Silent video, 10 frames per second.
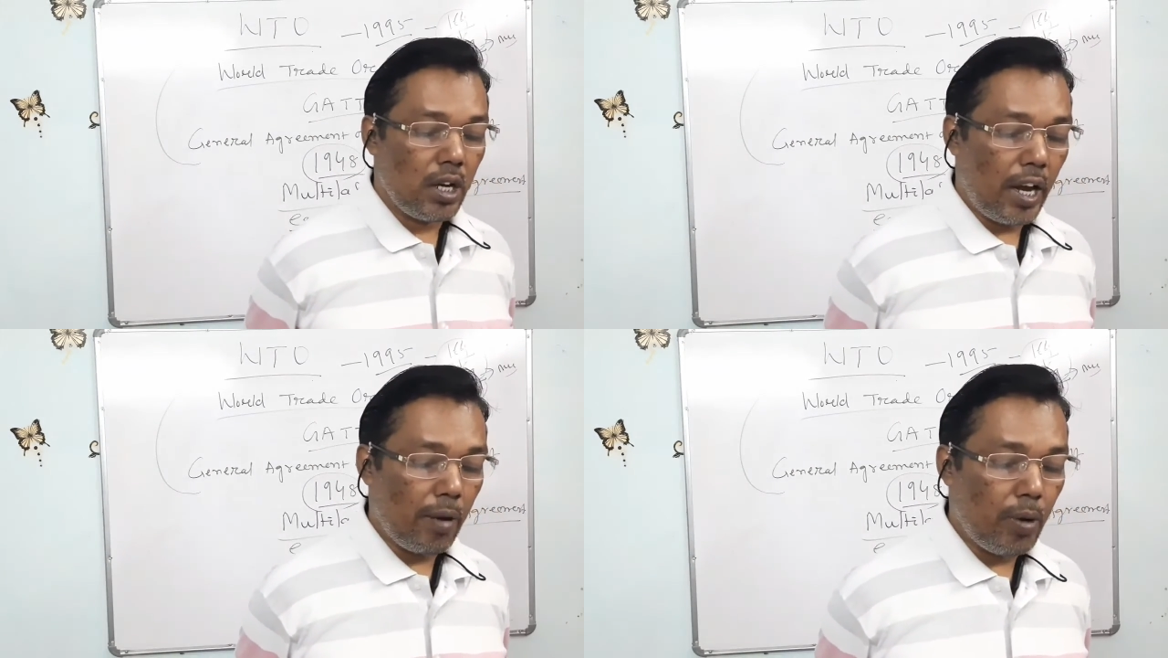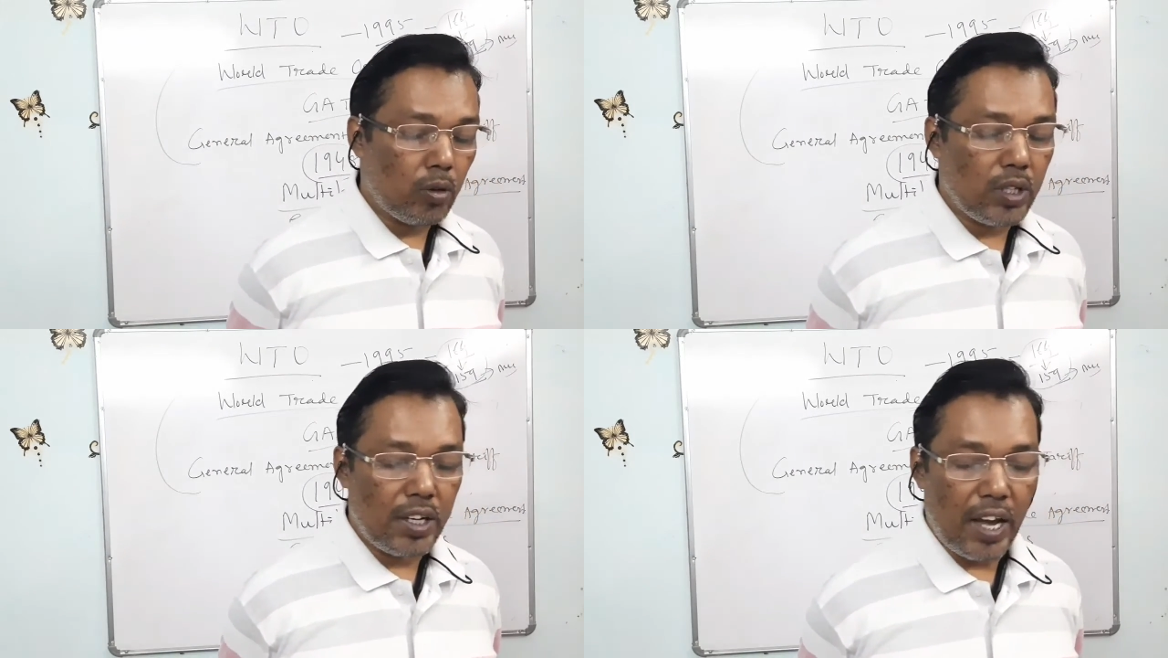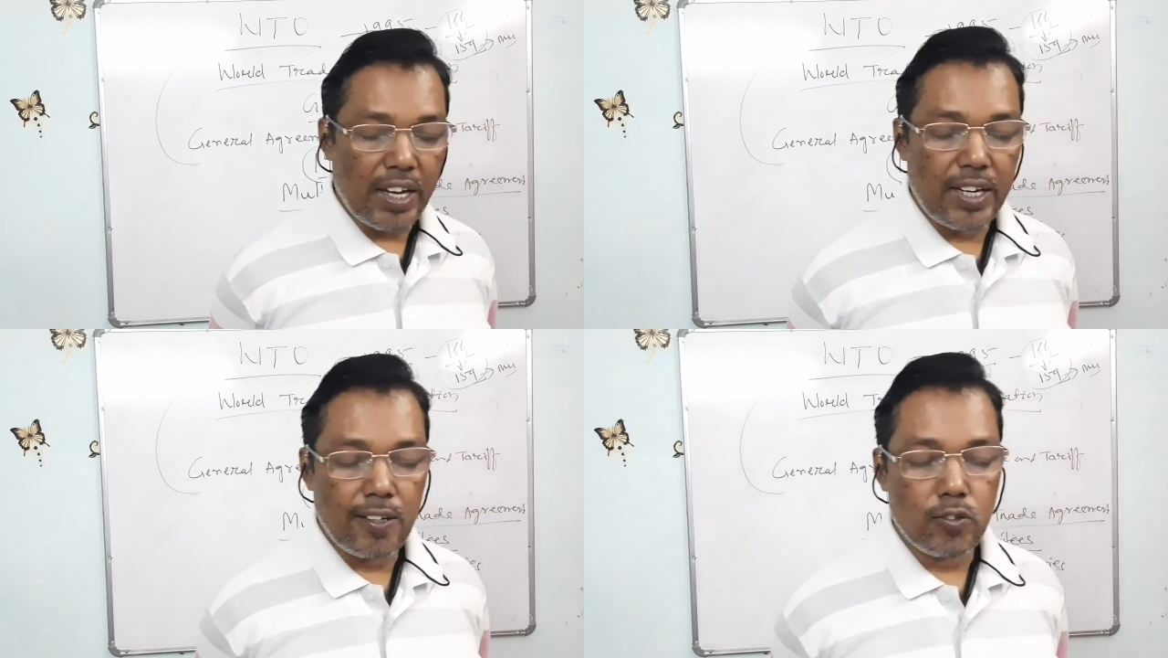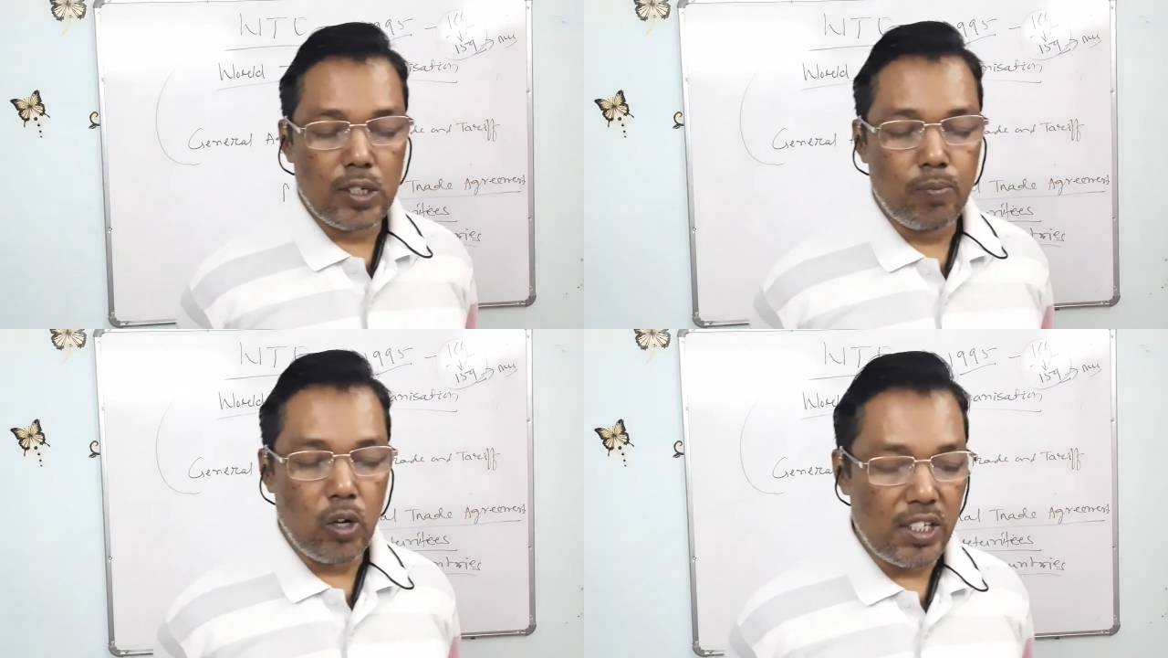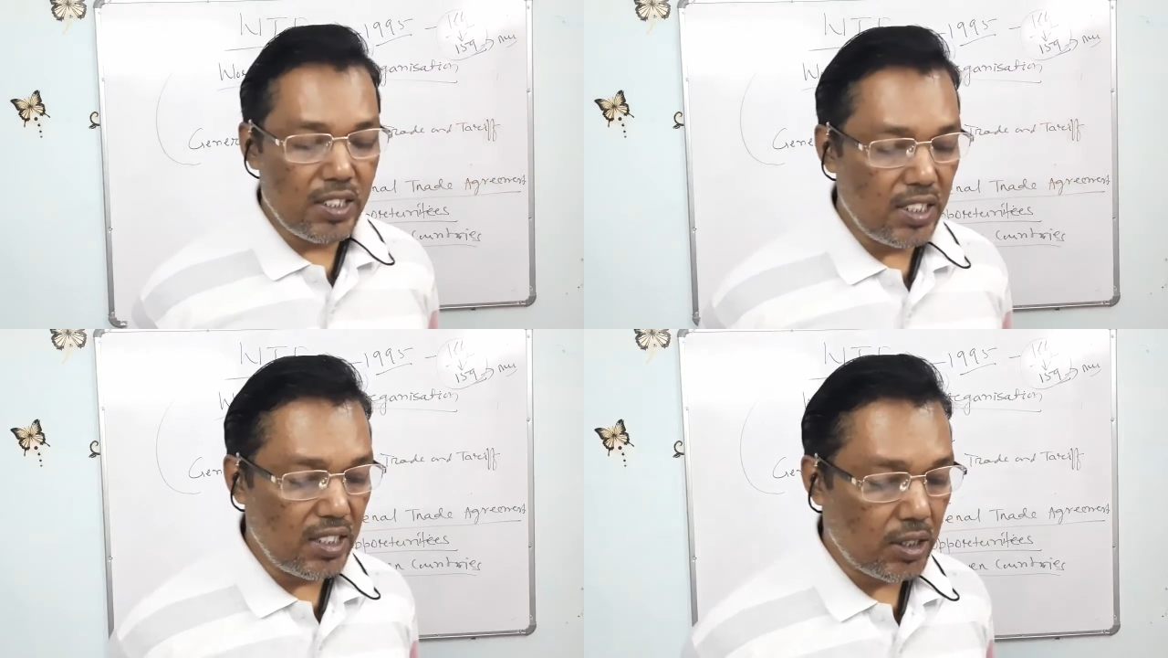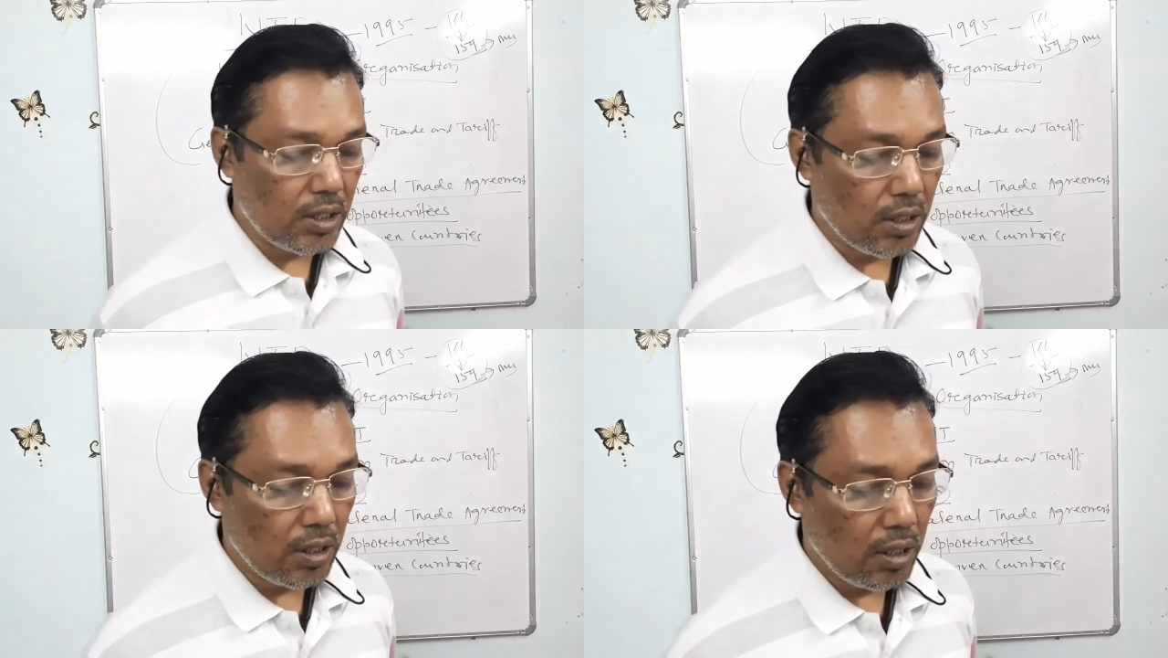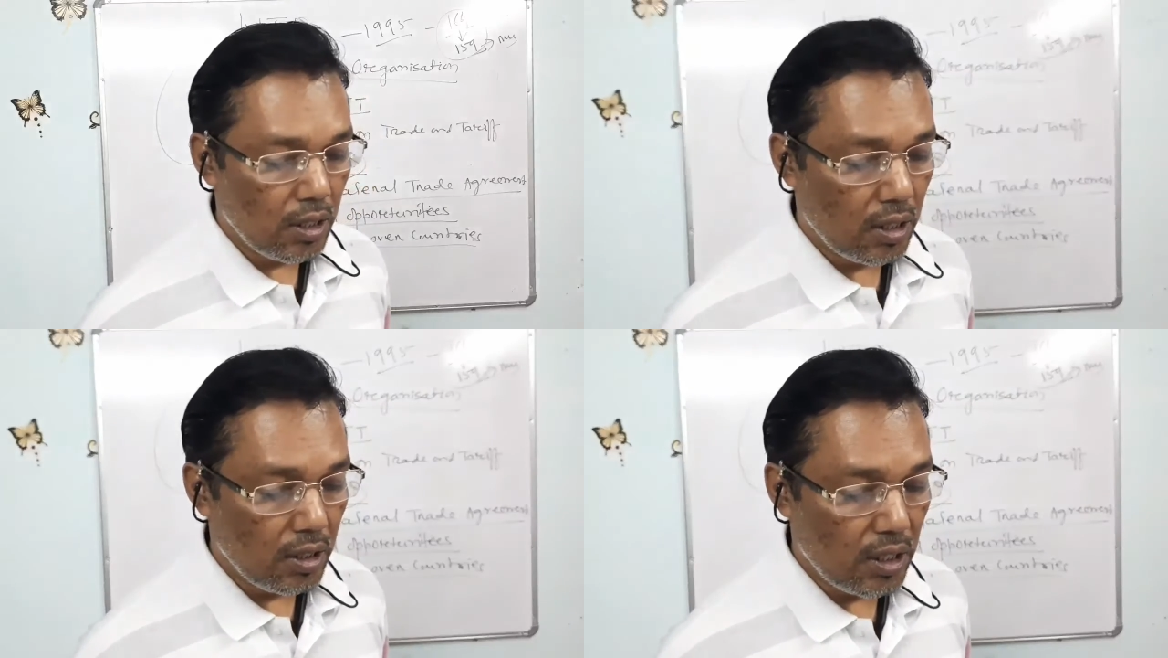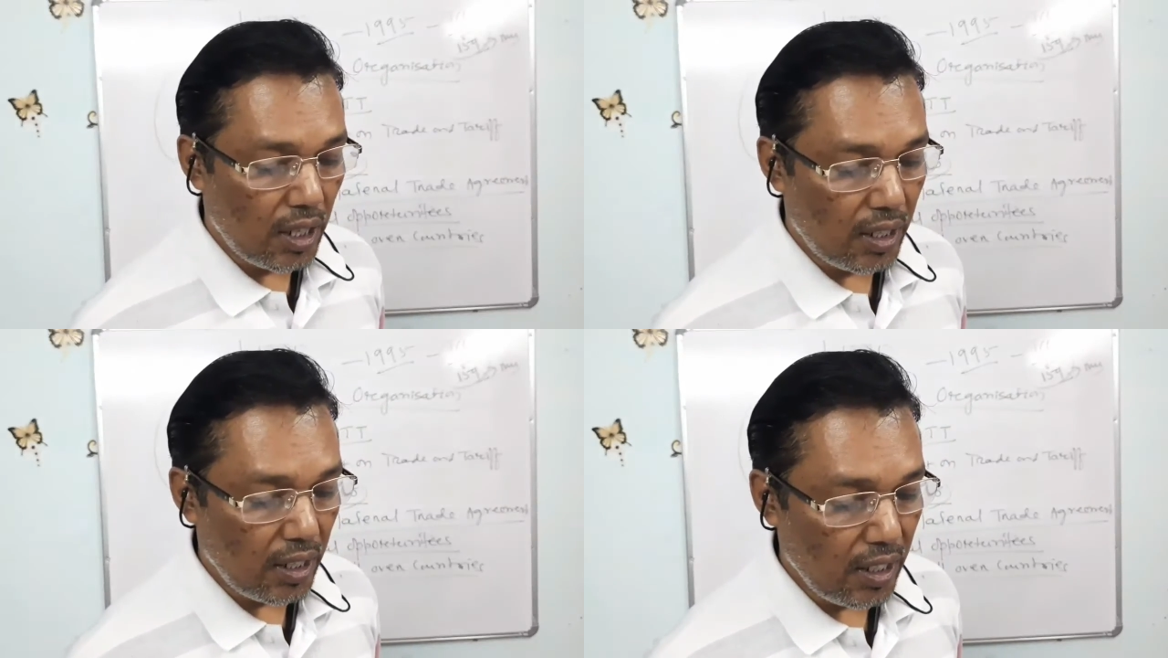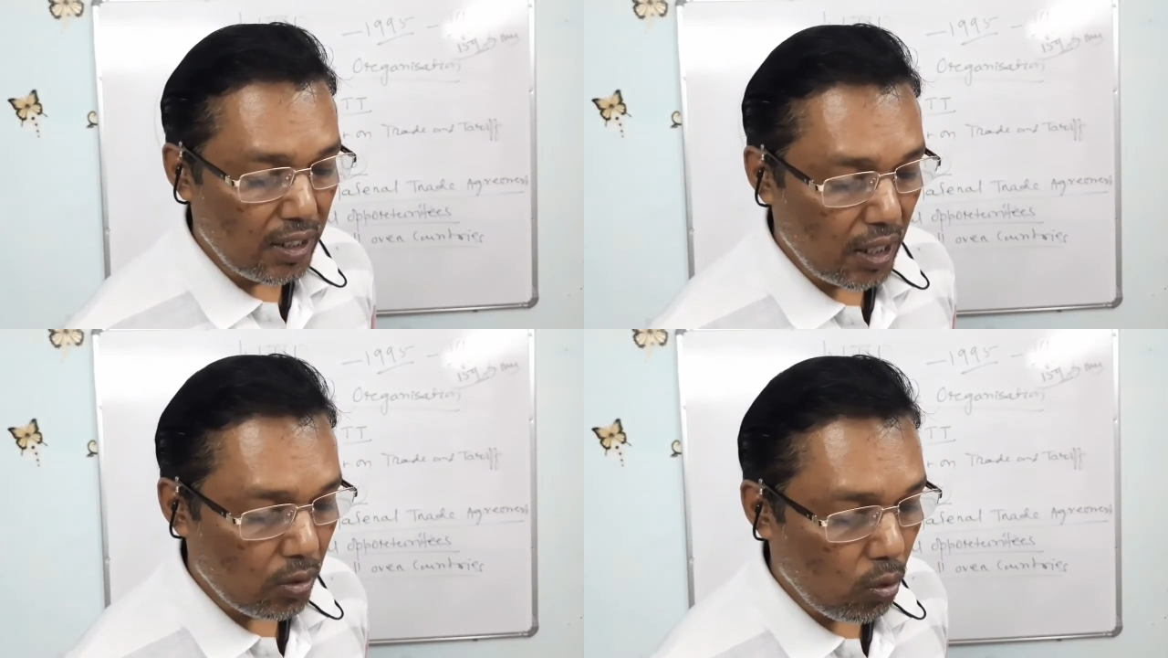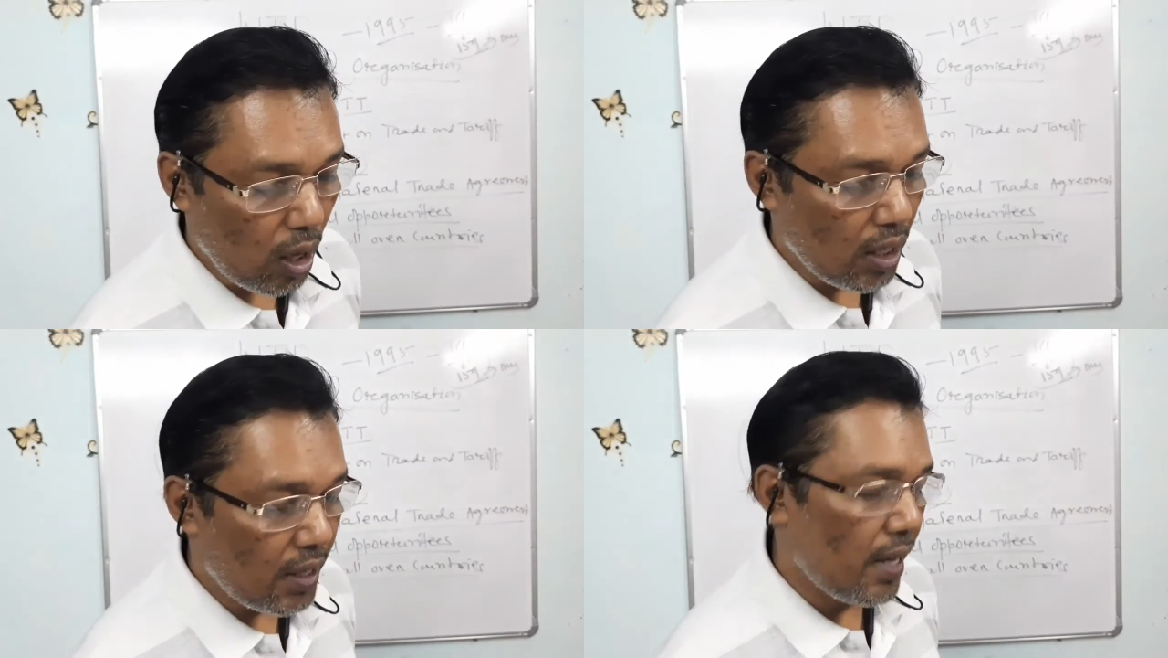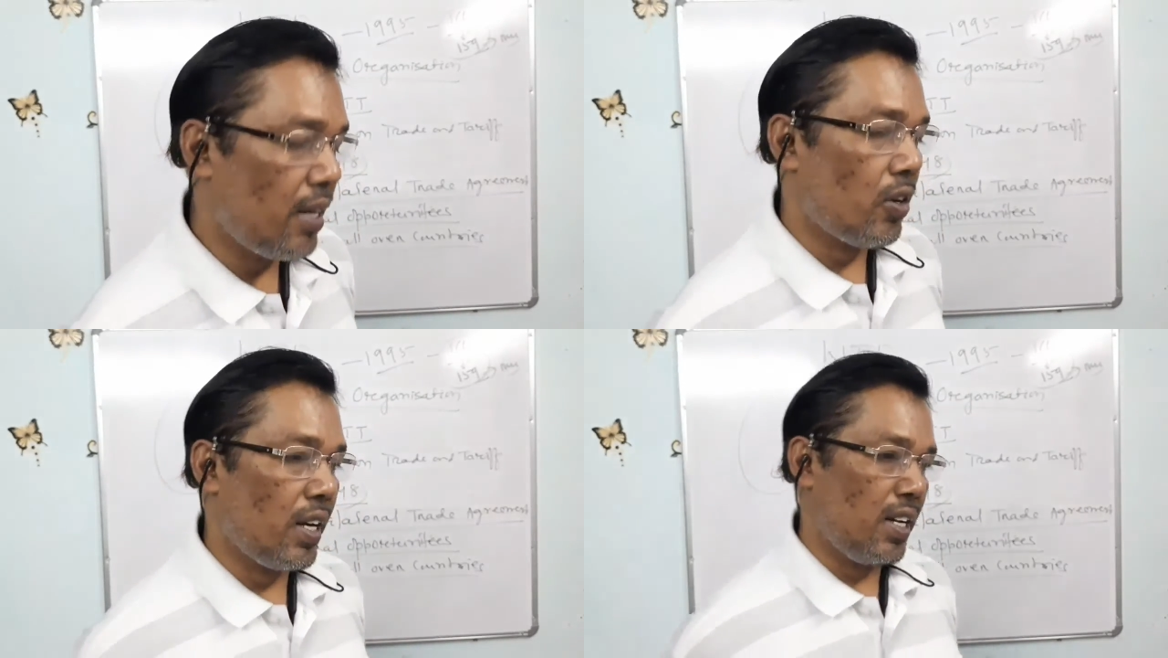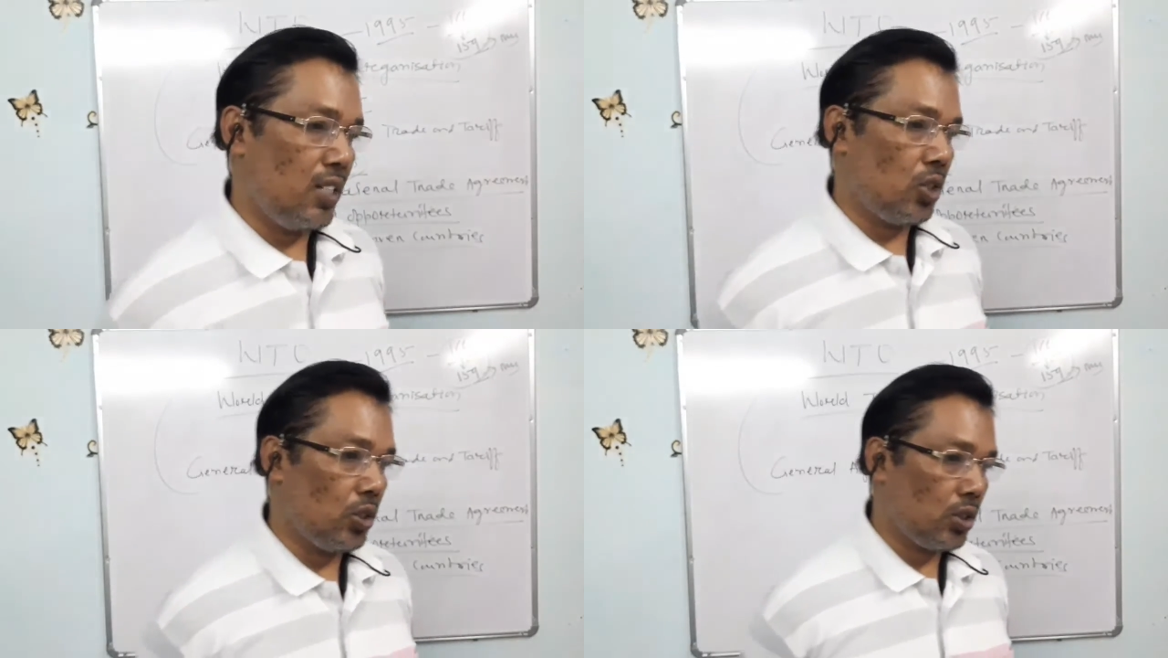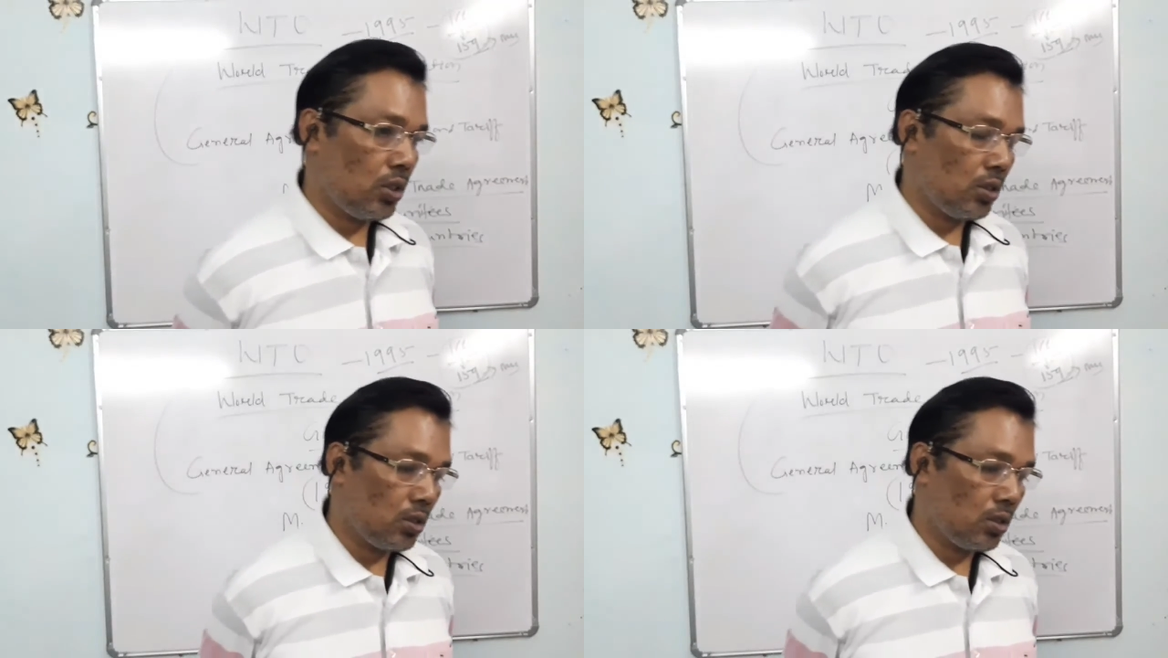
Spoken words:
about that agricultural policies that in that World Trade Organizations,